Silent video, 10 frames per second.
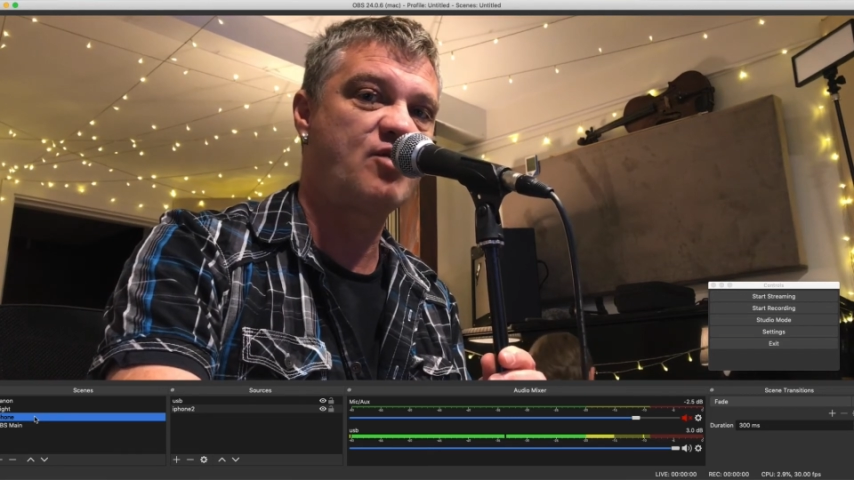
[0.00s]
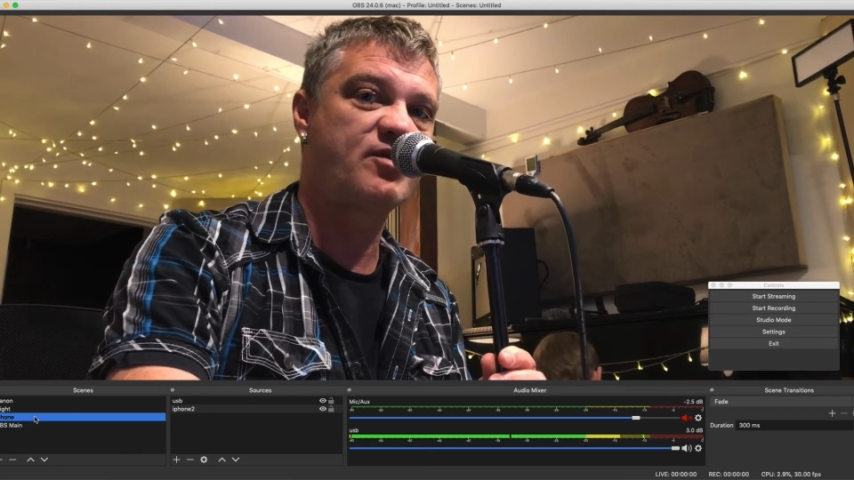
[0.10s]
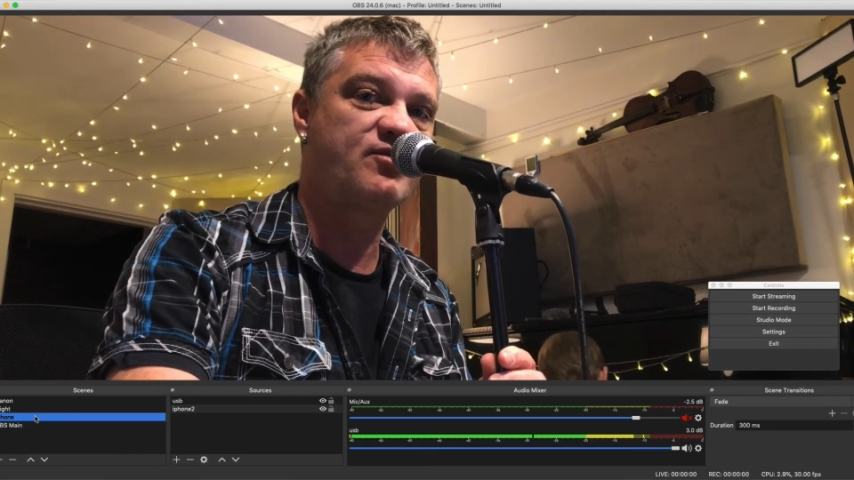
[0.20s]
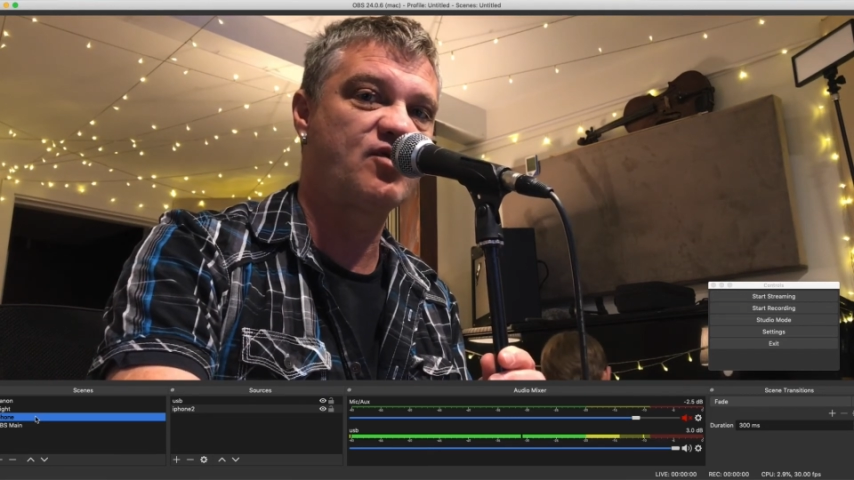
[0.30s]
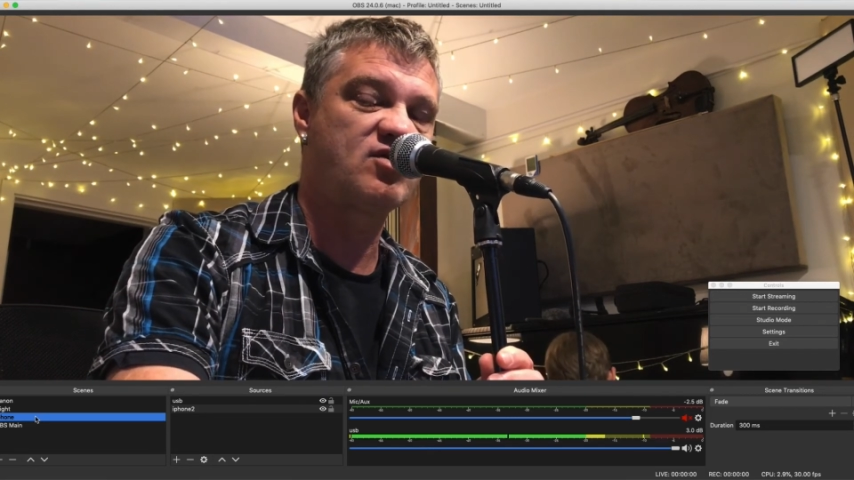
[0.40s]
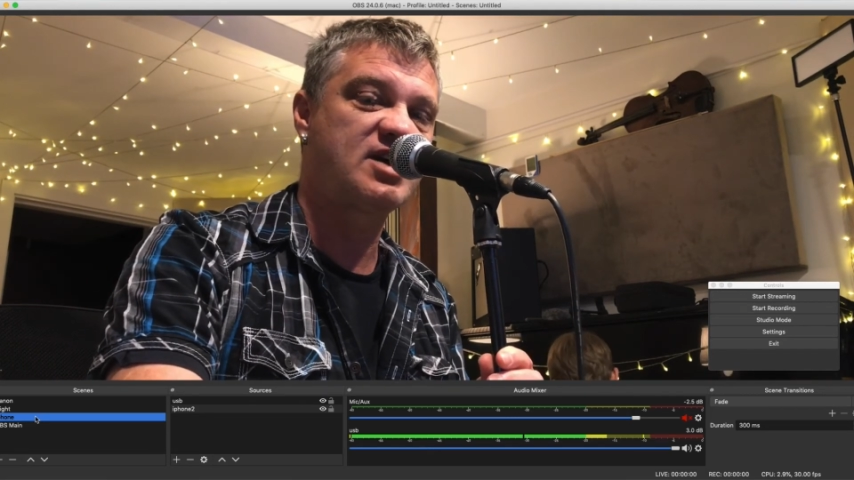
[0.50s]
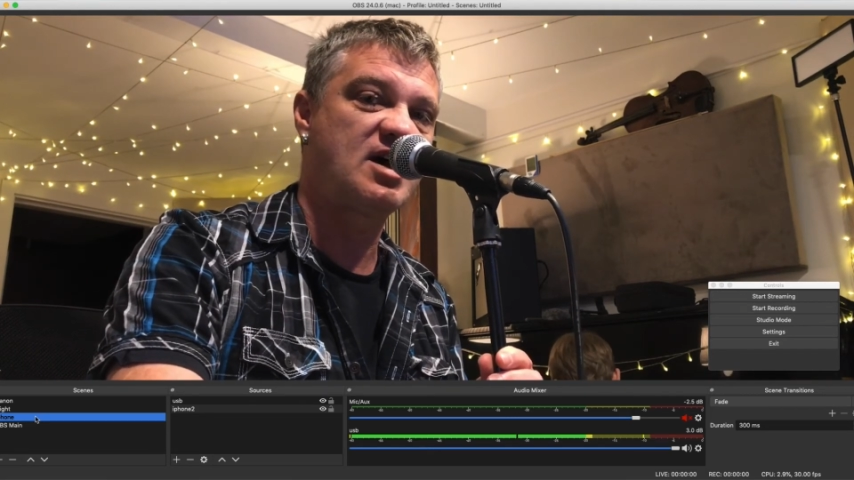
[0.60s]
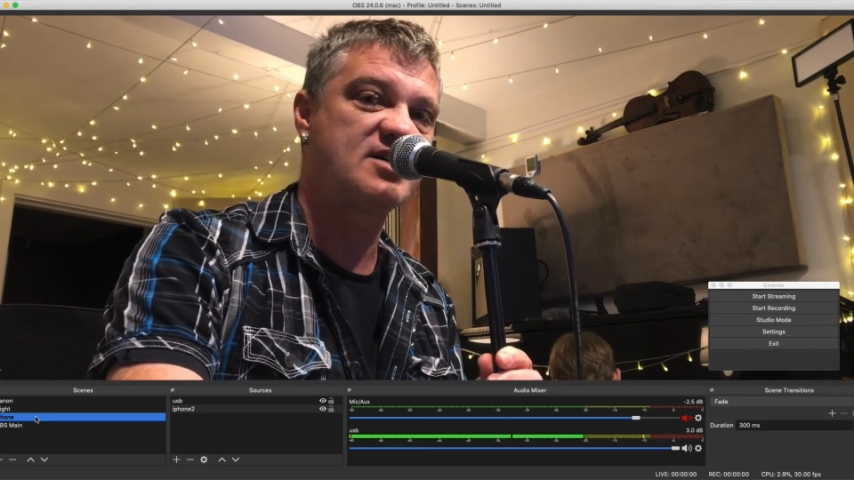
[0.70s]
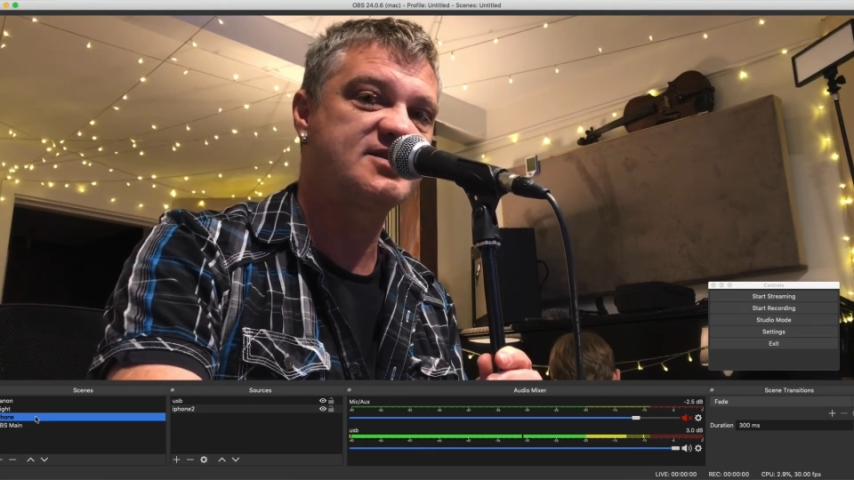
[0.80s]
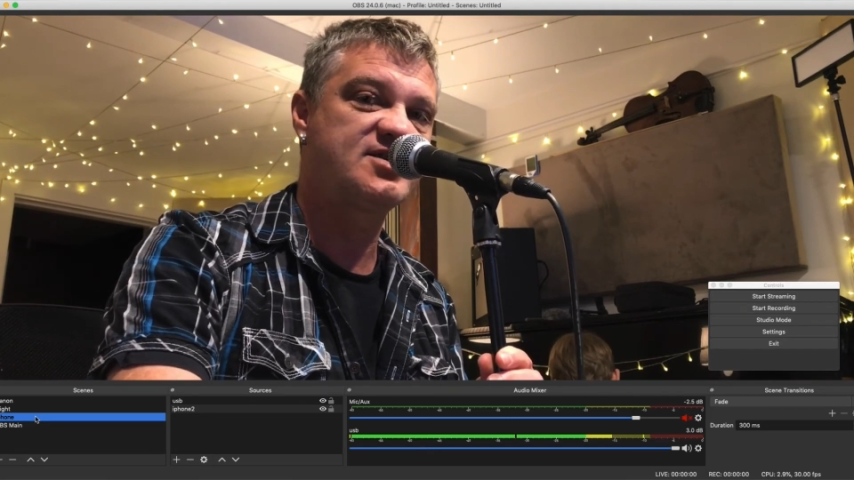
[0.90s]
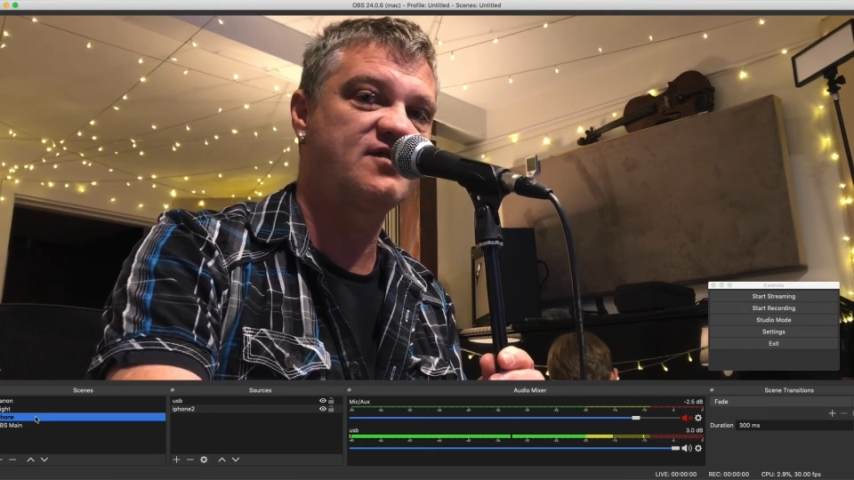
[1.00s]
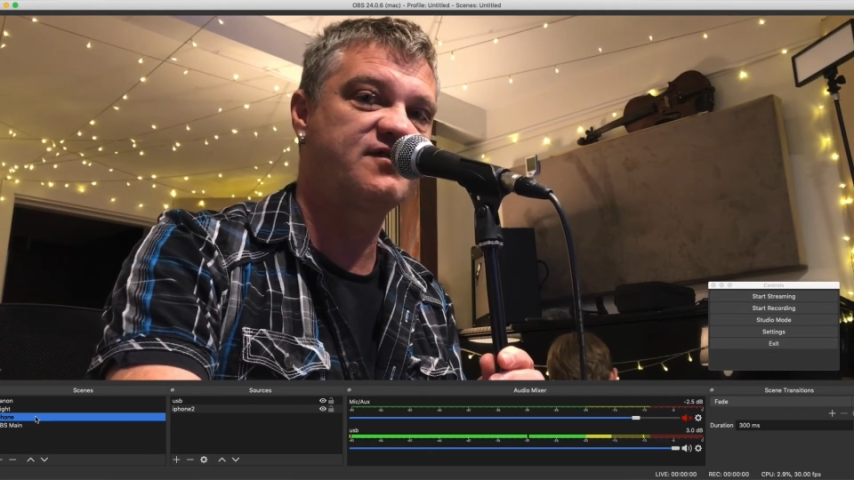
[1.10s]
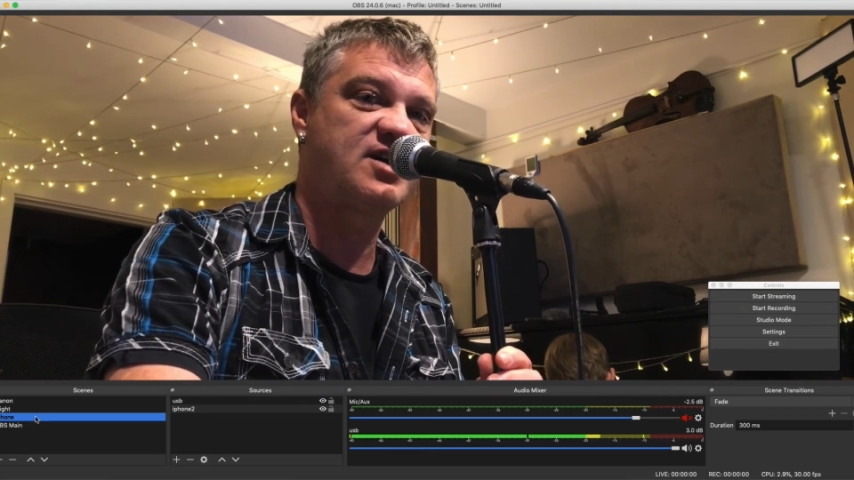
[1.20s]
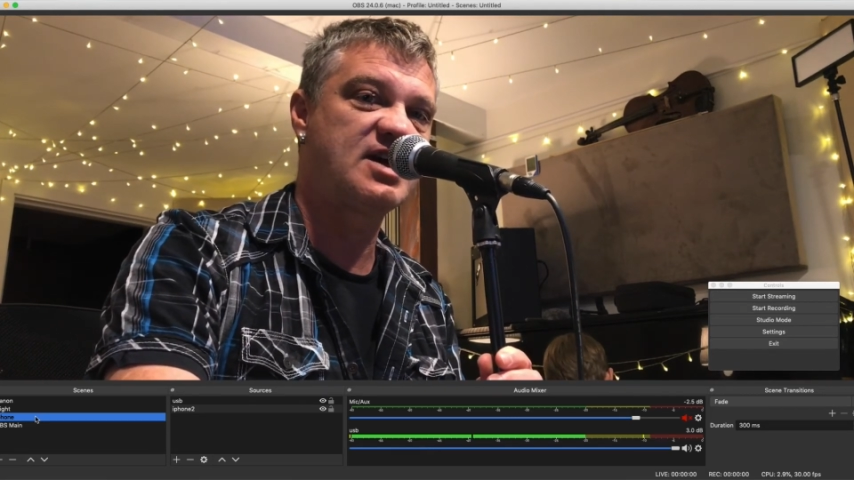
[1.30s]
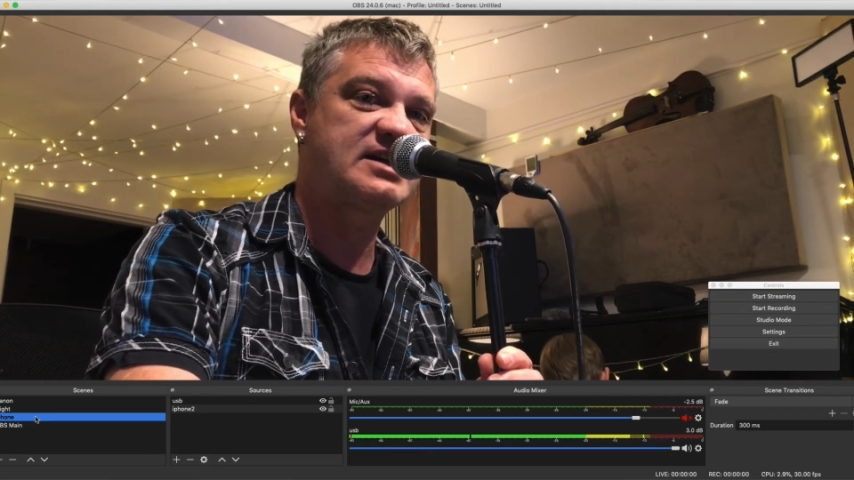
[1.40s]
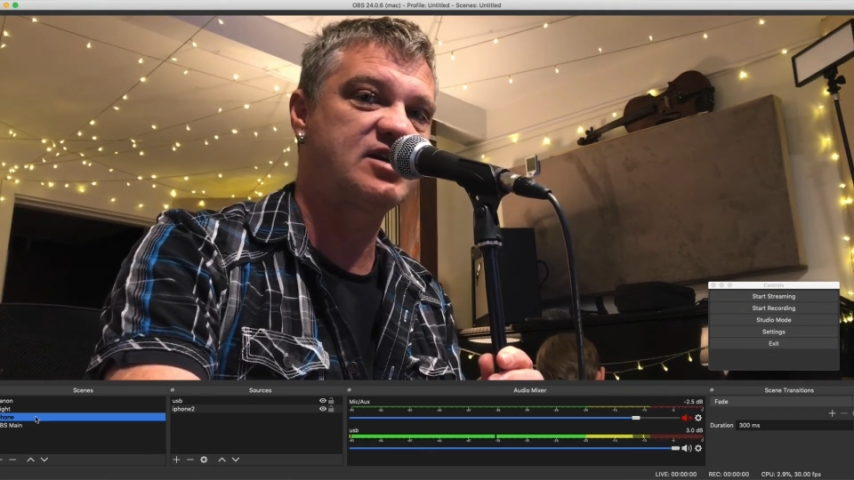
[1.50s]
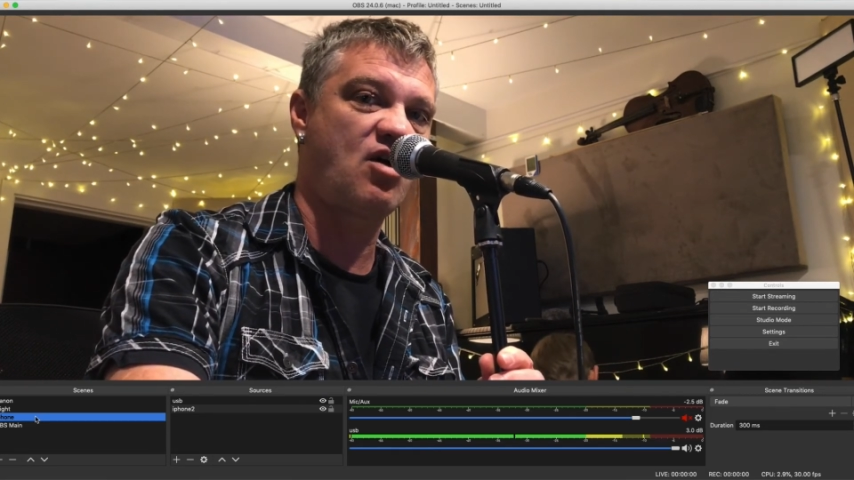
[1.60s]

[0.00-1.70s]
open broadcast software.